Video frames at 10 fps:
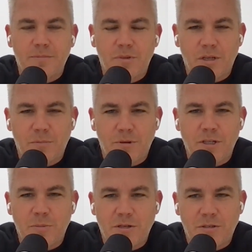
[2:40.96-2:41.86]
So
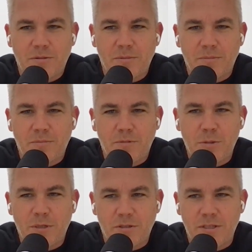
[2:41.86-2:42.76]
pretty special
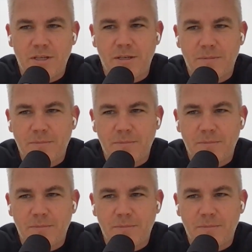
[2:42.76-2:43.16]
city.